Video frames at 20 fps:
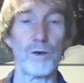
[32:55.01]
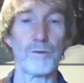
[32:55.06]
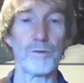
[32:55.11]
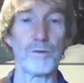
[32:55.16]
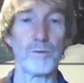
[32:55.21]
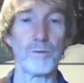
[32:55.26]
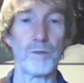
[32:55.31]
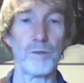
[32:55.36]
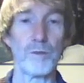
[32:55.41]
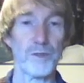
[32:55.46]

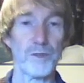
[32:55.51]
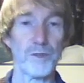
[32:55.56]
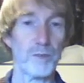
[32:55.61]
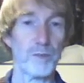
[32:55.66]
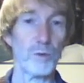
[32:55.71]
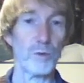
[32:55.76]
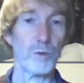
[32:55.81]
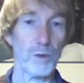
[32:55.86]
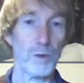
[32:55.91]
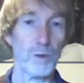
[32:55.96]
much
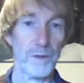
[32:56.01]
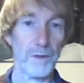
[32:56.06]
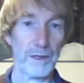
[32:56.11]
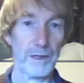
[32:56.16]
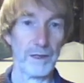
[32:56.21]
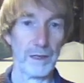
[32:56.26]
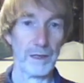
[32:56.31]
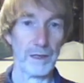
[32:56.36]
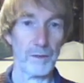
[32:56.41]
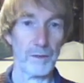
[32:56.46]
smaller
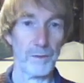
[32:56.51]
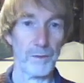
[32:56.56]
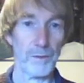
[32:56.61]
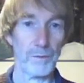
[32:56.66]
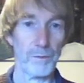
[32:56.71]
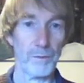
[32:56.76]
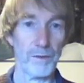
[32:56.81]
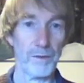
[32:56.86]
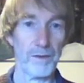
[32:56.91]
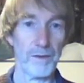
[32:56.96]
cyclones
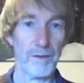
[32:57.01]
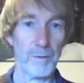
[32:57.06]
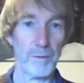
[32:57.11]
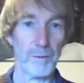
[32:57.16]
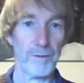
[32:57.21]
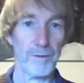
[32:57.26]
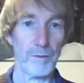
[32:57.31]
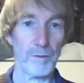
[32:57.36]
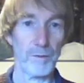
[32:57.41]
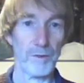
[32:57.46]
with a diameter
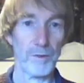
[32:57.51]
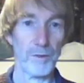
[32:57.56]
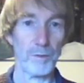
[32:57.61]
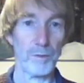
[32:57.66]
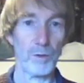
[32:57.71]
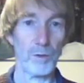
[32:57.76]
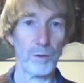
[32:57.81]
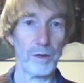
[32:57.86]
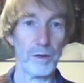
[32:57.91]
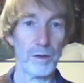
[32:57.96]
much
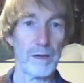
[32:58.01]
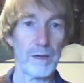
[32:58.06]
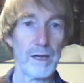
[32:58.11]
smaller,